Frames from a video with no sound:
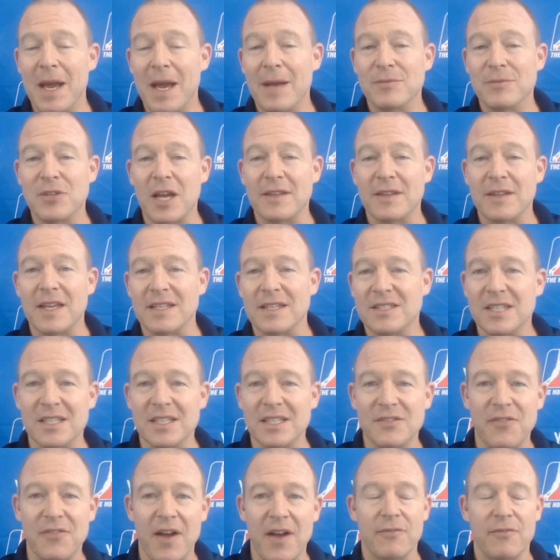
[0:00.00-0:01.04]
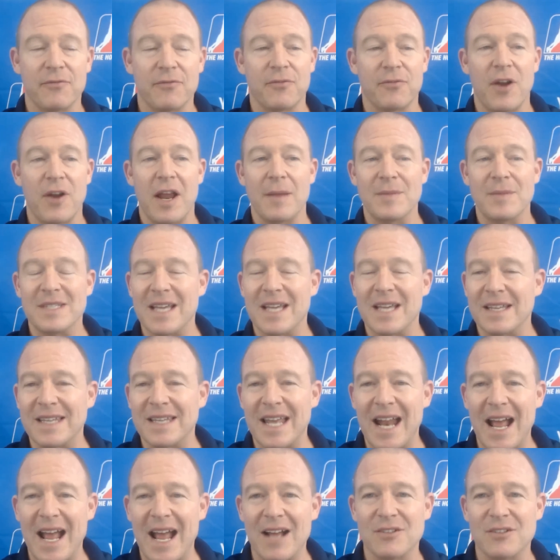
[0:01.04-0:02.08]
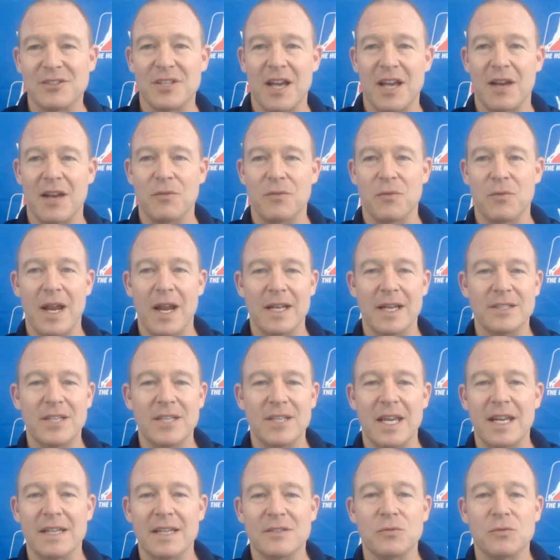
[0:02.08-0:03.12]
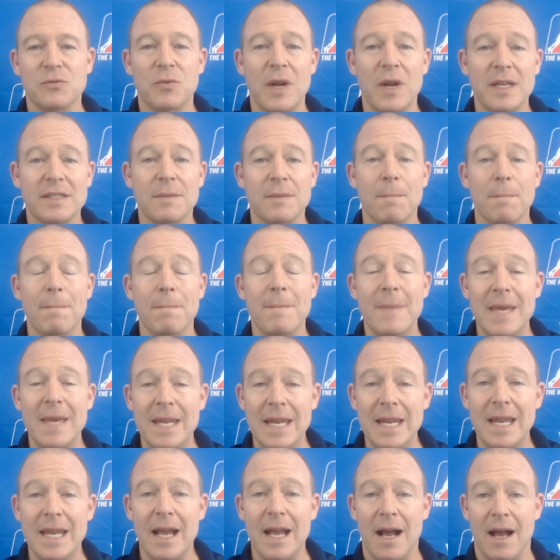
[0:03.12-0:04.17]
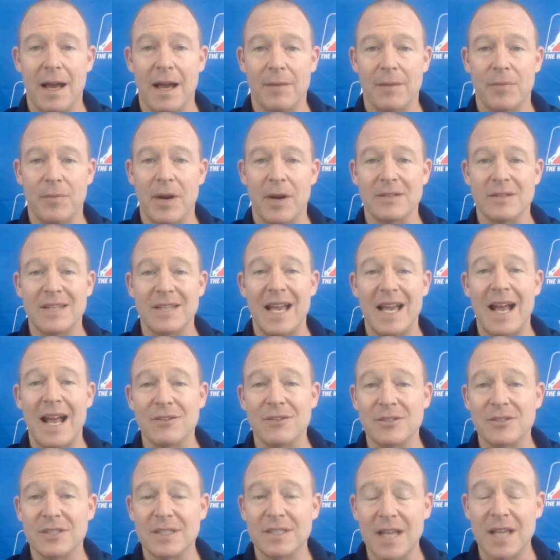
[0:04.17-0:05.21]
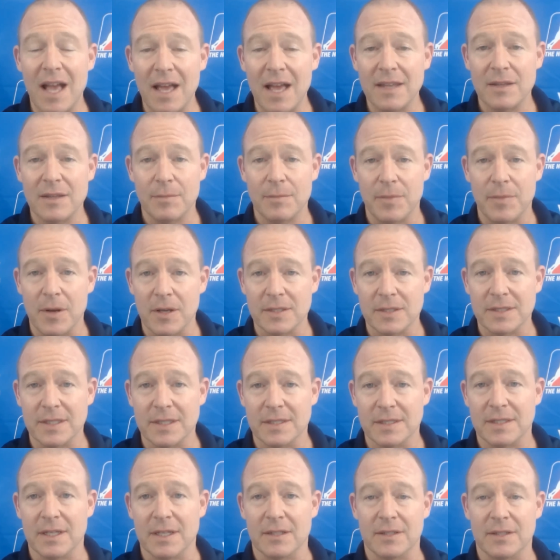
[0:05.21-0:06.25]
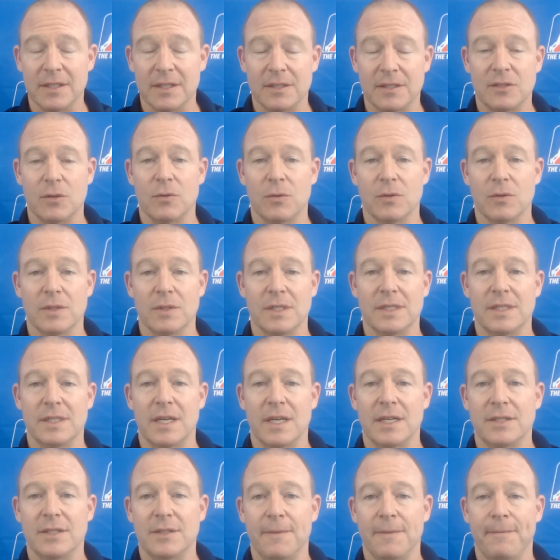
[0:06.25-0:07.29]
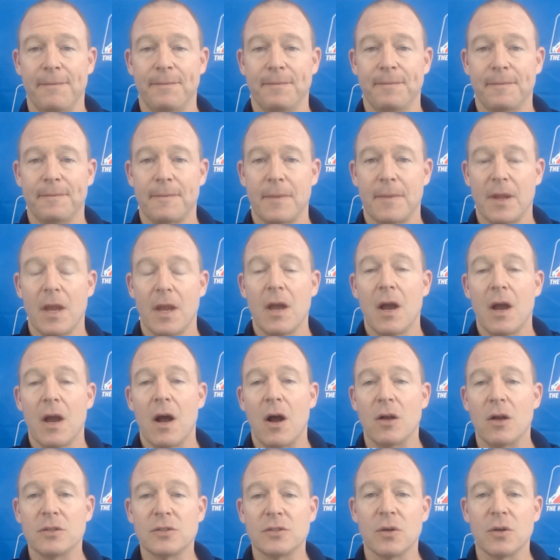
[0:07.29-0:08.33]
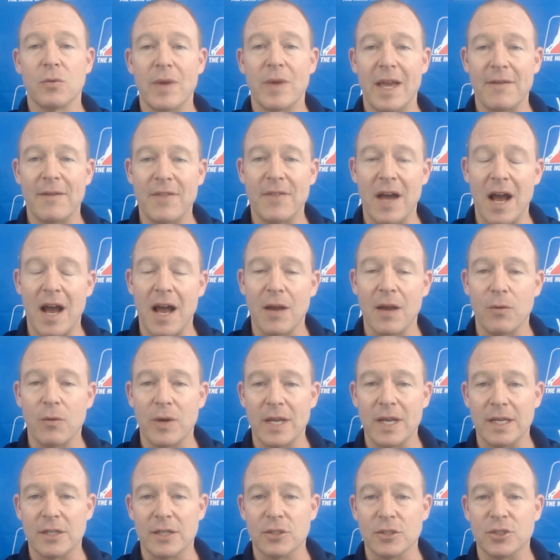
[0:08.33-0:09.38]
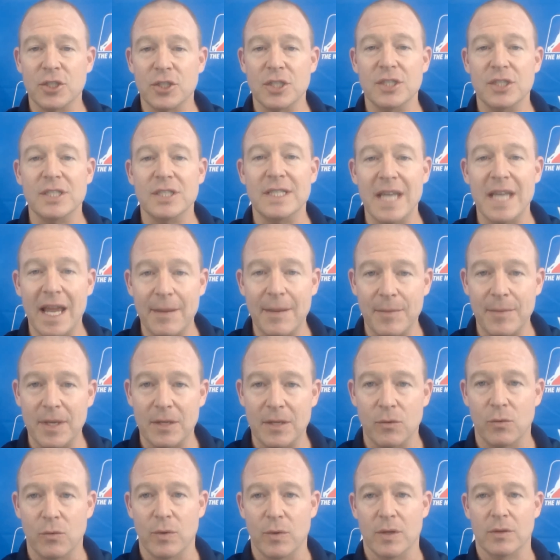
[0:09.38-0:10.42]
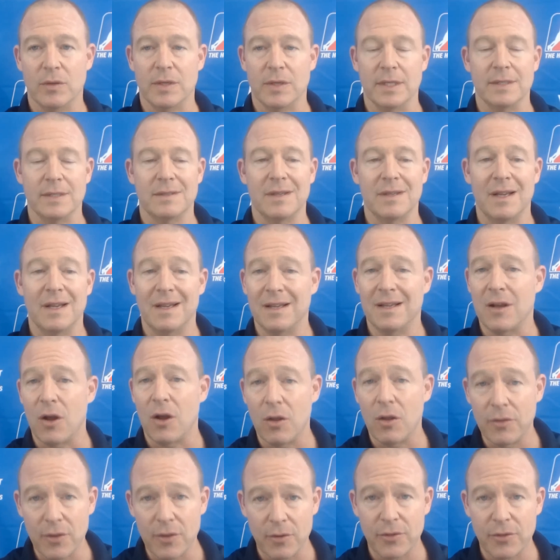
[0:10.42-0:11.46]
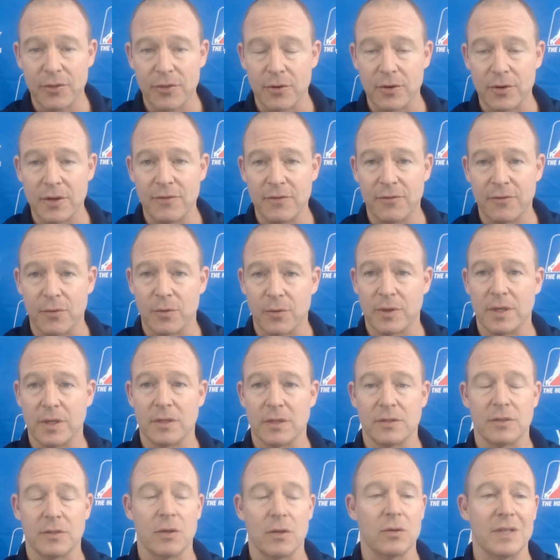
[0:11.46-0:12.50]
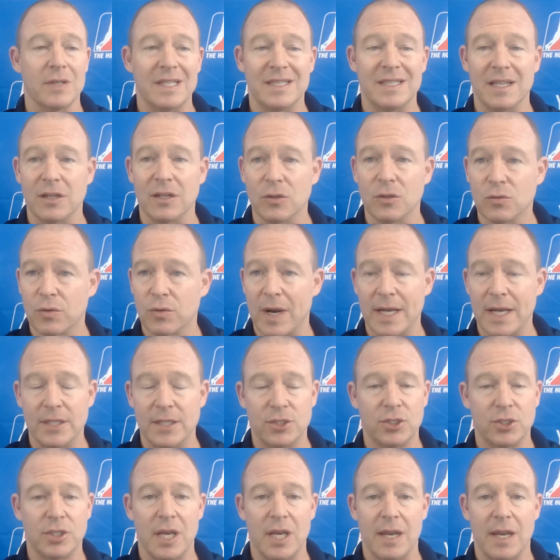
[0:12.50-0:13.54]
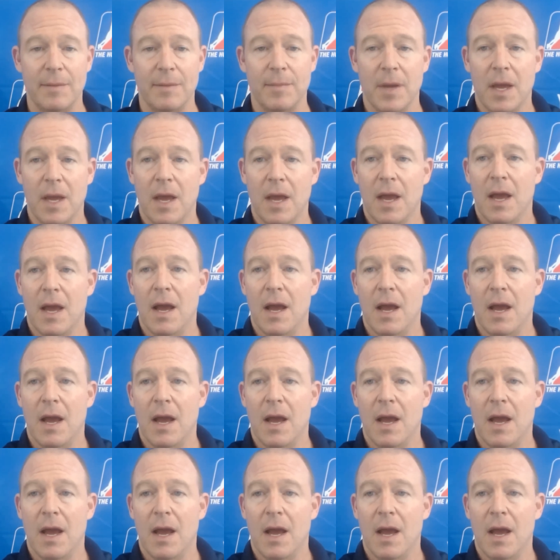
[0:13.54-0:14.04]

Babb's got that six-five frame. He's got that outside range and has raised many eyebrows outside the Boston Celtics organization. Also, we have the Iowa Energy's Damien Wilkins. Although 34 years old, he's in great shape.